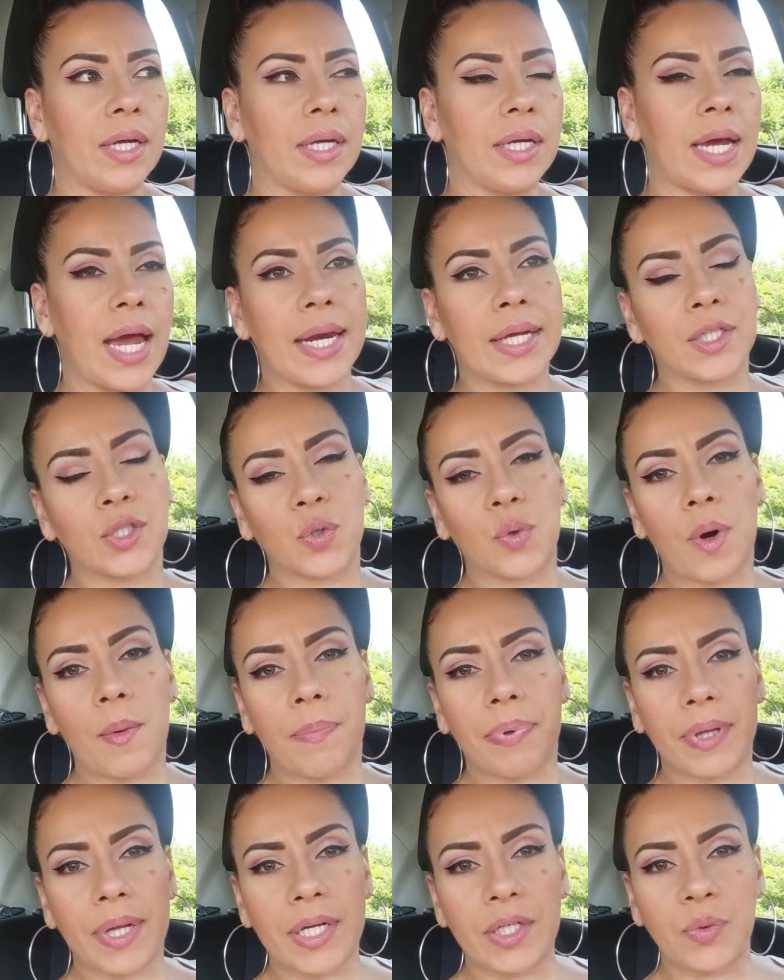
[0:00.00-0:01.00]
getting to a
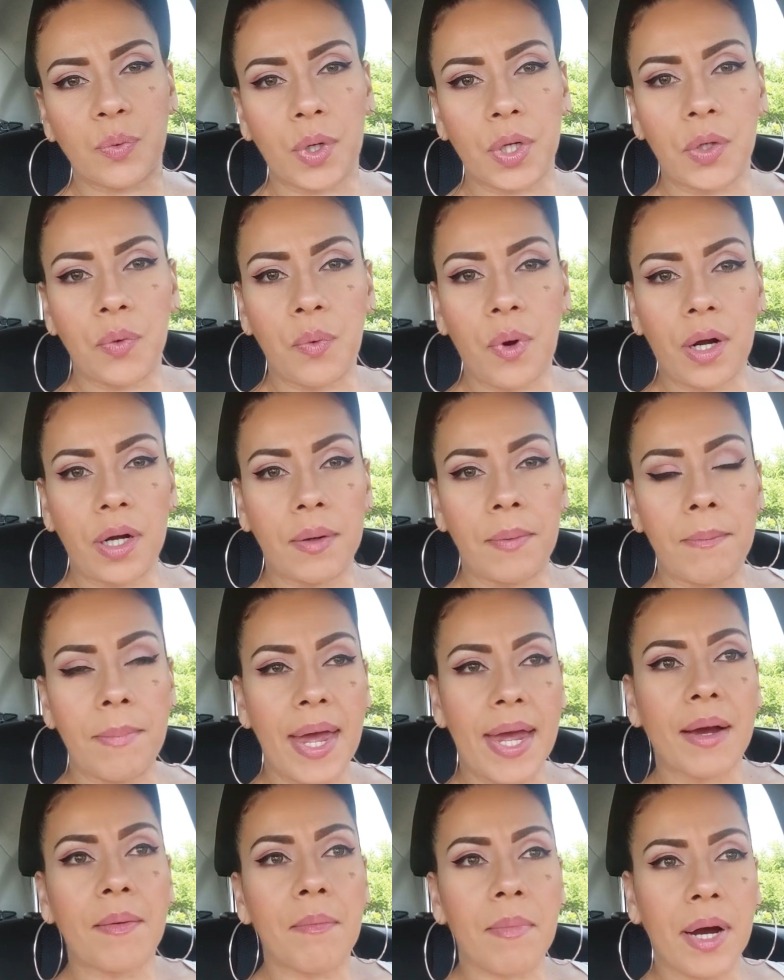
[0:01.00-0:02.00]
place where you want to
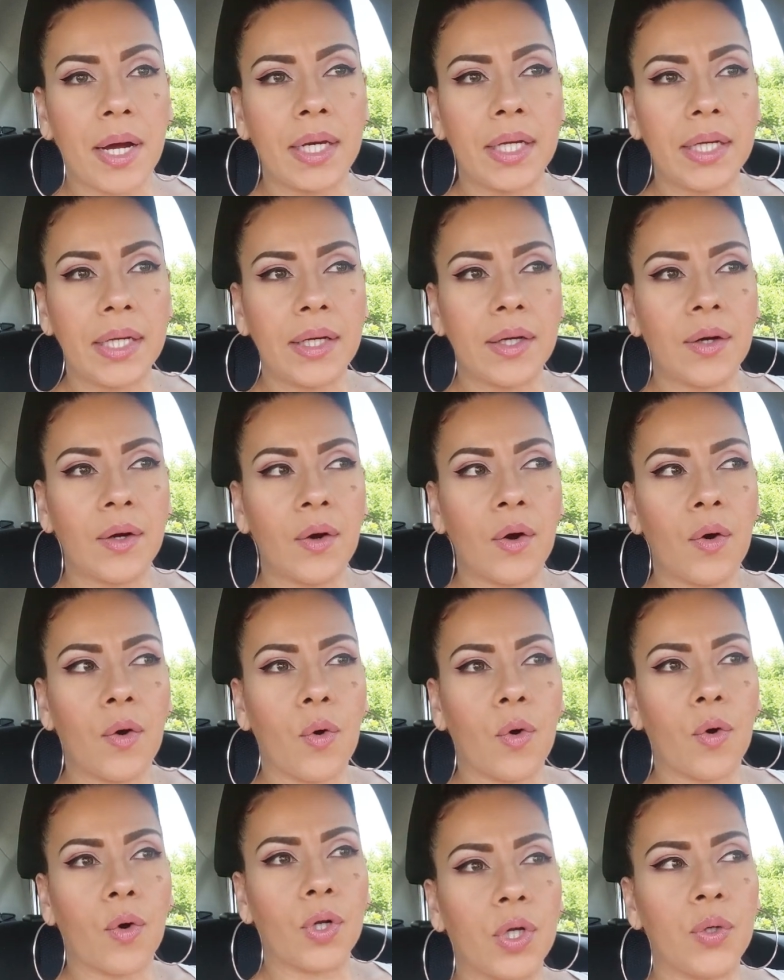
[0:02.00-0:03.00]
make money
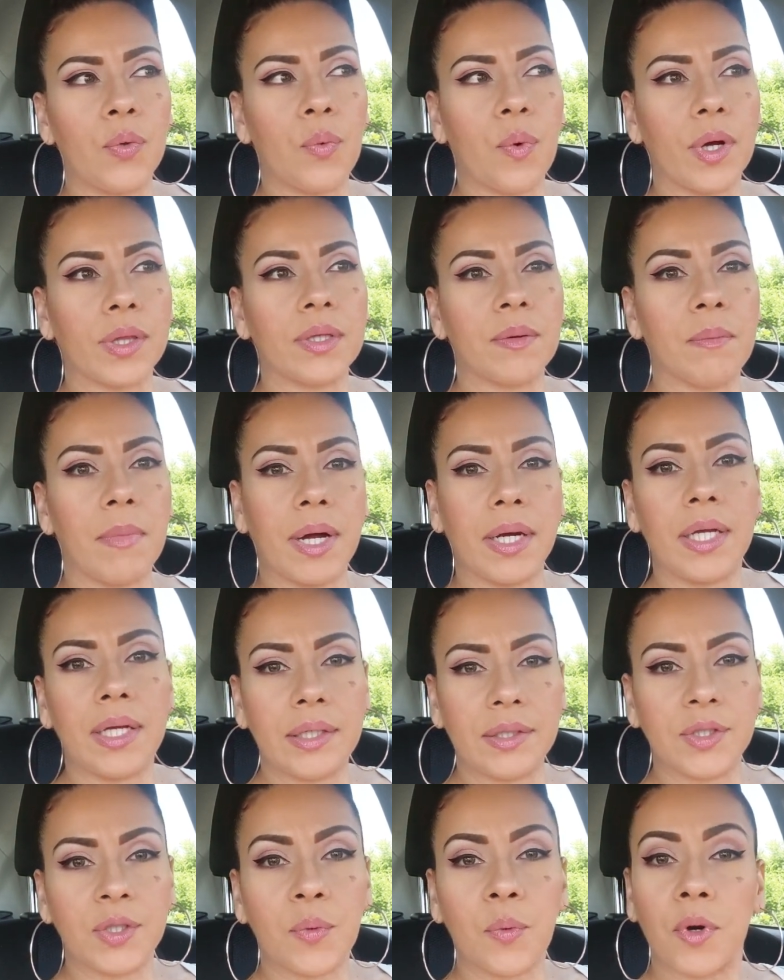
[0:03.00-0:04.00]
or you want the
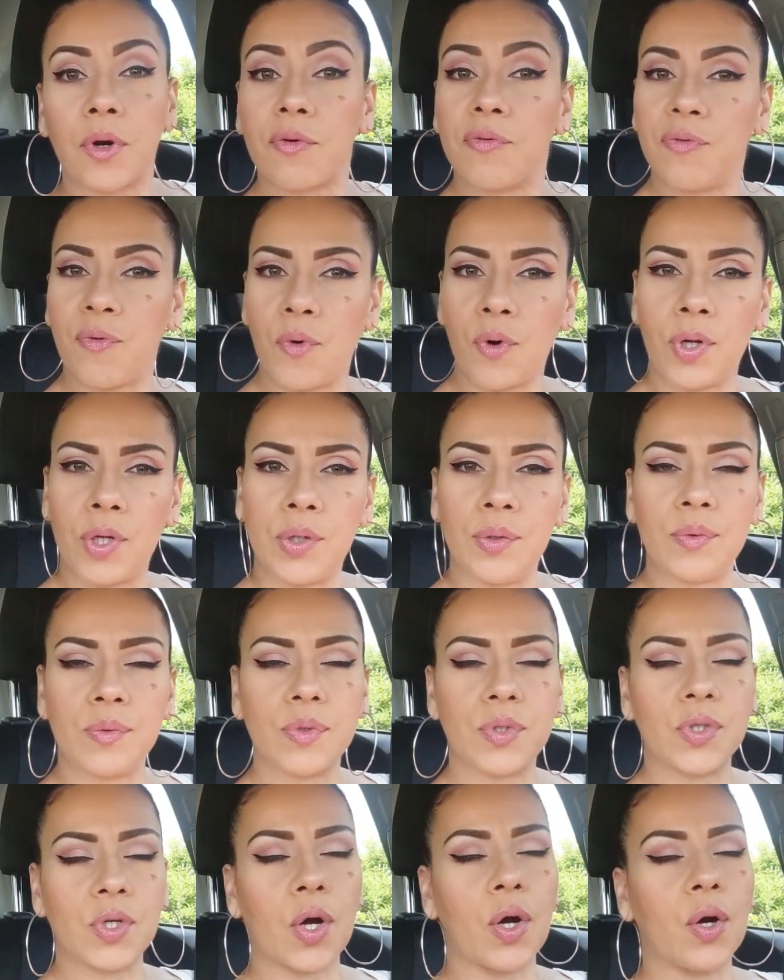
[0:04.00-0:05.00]
money to work for you.
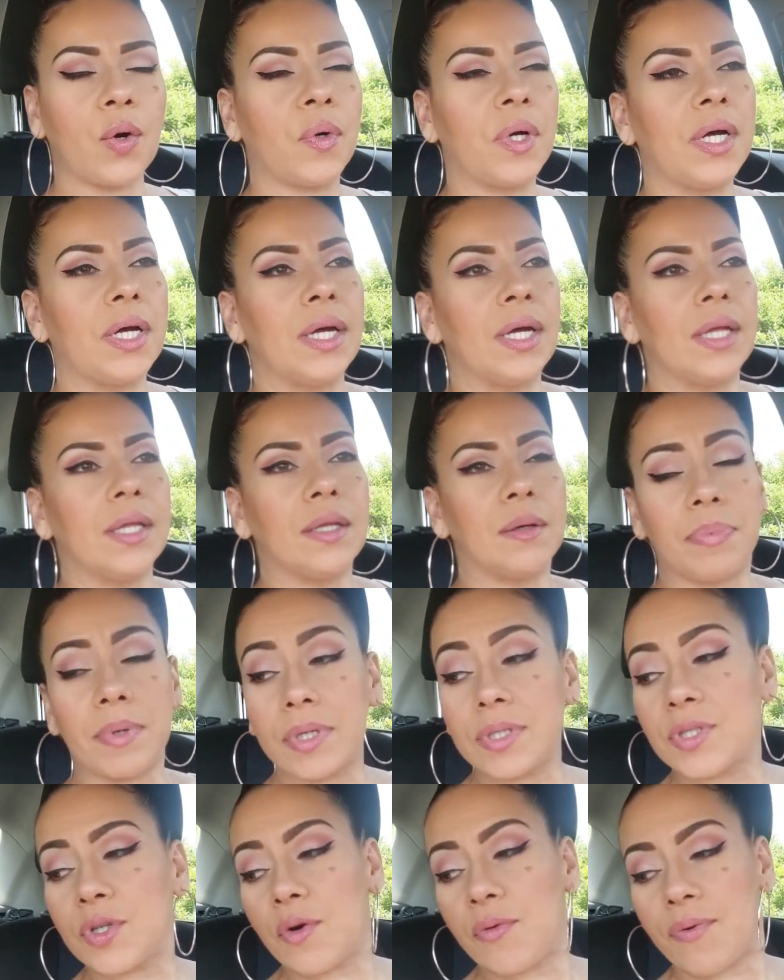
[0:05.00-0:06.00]
So the
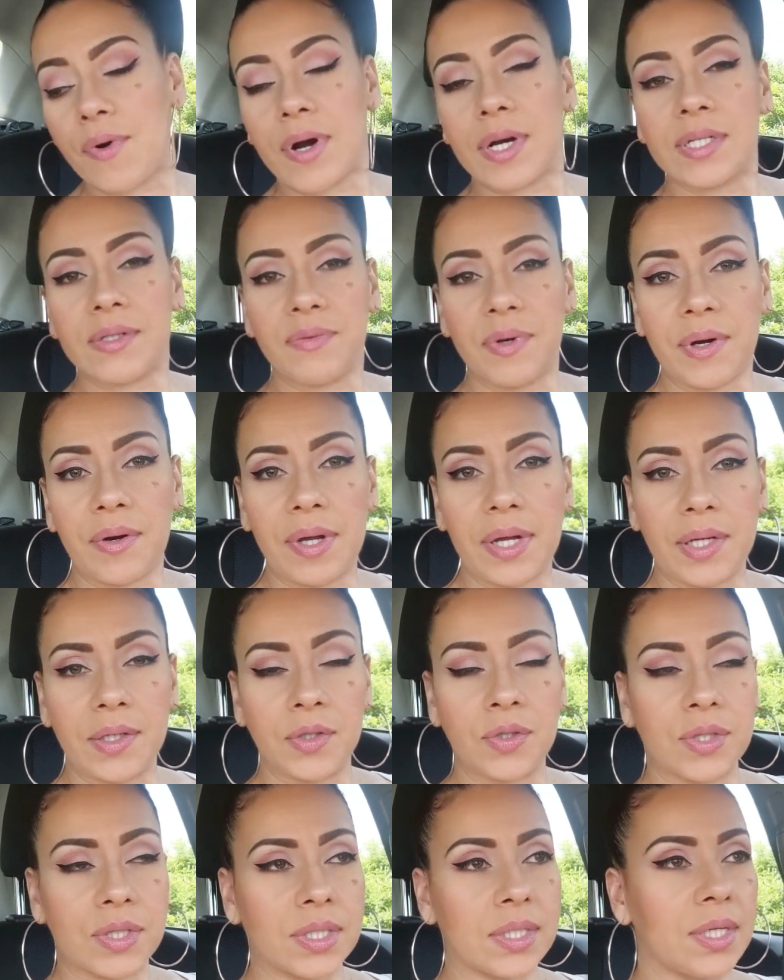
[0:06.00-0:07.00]
book so far is very
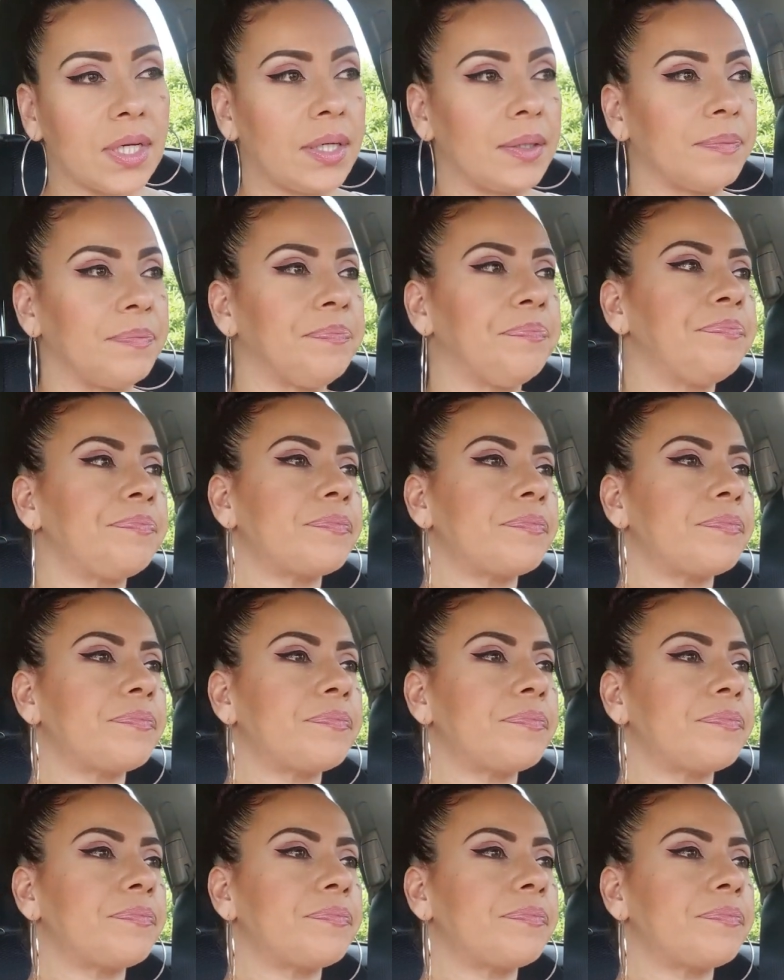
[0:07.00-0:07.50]
interesting.